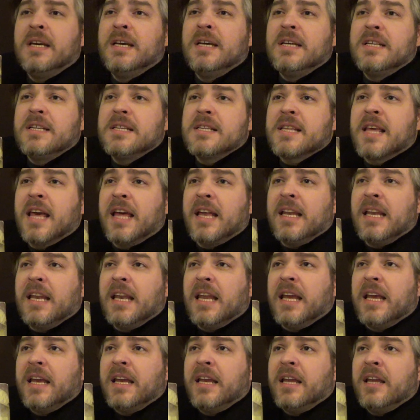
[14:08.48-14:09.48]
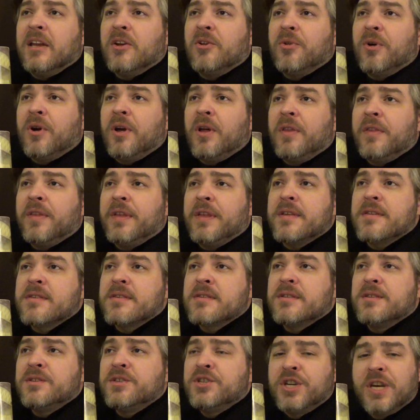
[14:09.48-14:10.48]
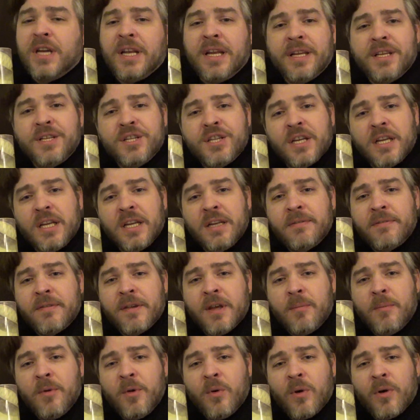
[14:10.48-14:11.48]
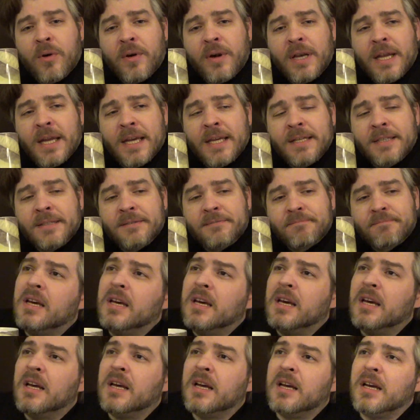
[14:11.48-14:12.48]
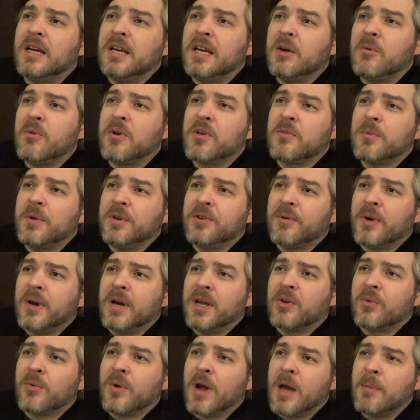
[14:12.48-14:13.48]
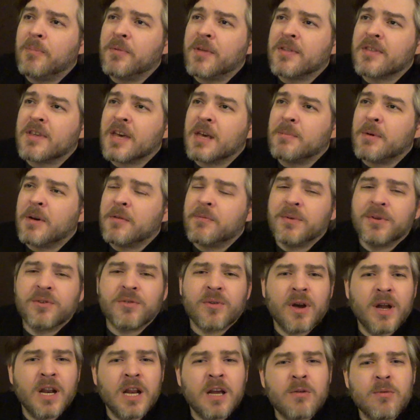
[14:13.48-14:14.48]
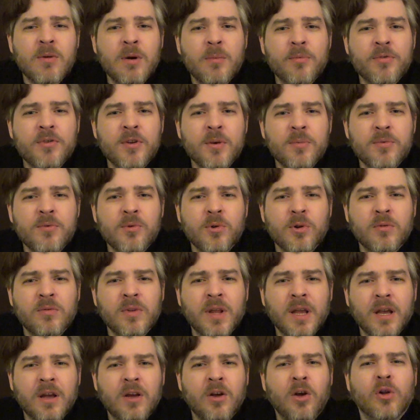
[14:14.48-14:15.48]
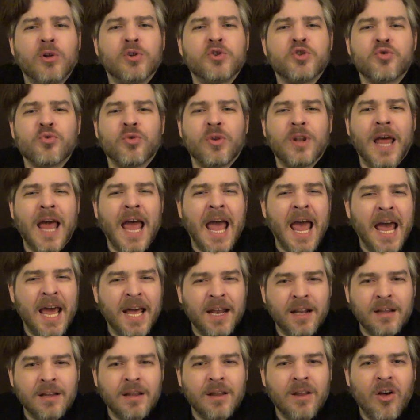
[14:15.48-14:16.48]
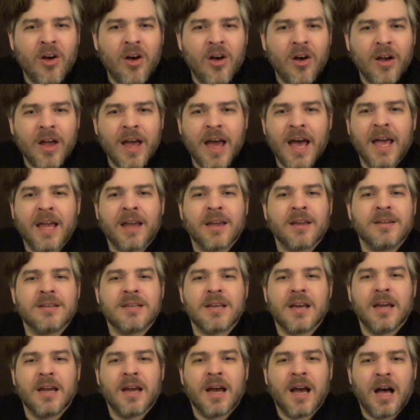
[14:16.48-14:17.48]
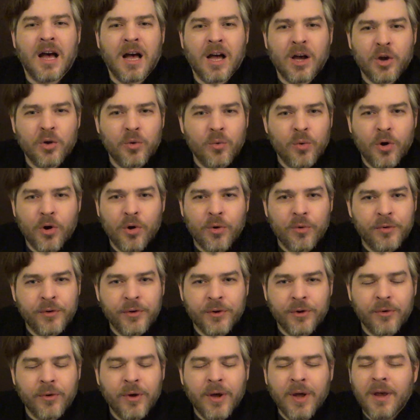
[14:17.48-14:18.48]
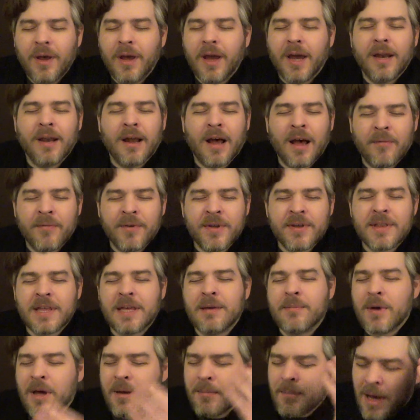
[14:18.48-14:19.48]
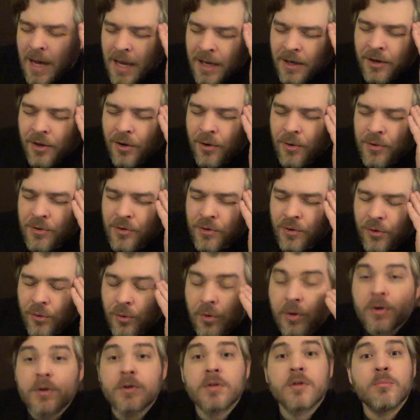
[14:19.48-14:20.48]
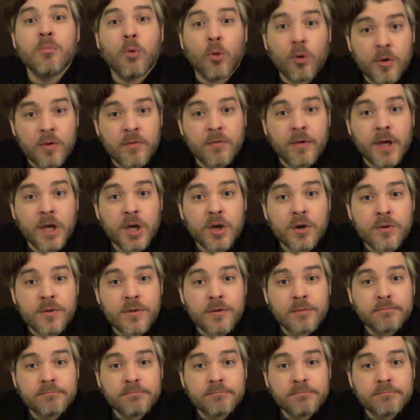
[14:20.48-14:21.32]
It's getting late here on this chilly, chilly February night. Now as we try to wrap this up, I've been trying to come up with some sort of like cultural analog I can tie Hakuho to. And obviously my mind goes to sports figures.